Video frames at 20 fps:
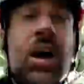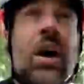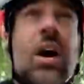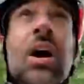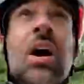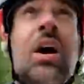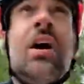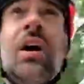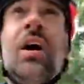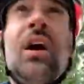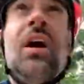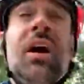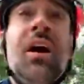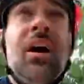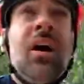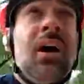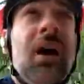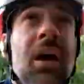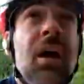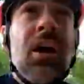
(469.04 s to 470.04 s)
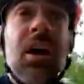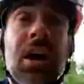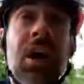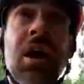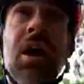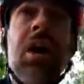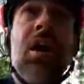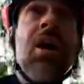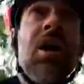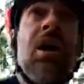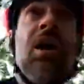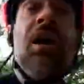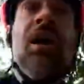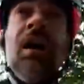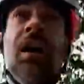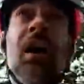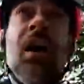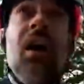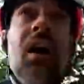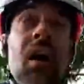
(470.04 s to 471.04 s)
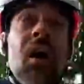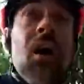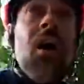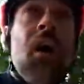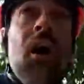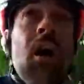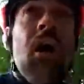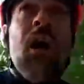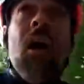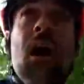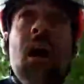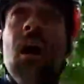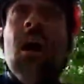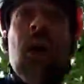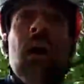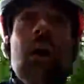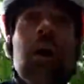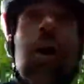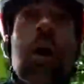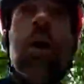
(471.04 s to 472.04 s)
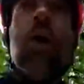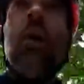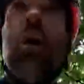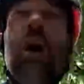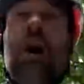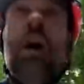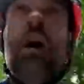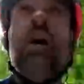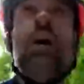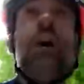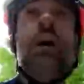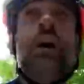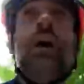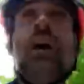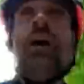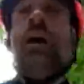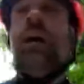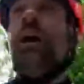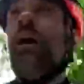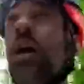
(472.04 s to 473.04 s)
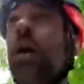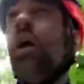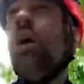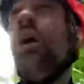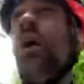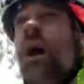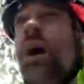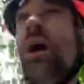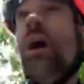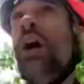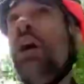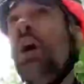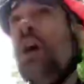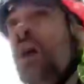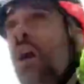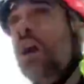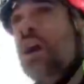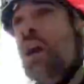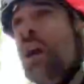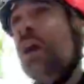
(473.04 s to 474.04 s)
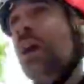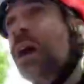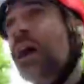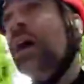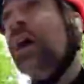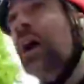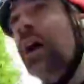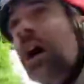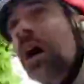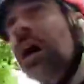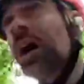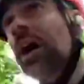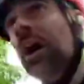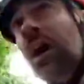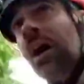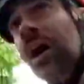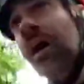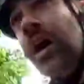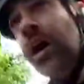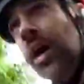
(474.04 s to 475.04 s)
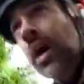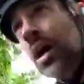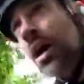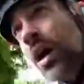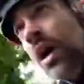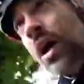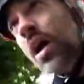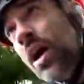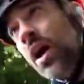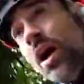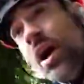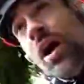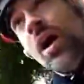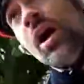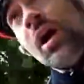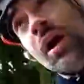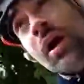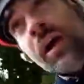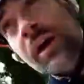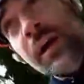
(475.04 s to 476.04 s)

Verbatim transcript: make sure I didn't lose any speed going around it because normally I'd freewheel round here, take a really wide line, but I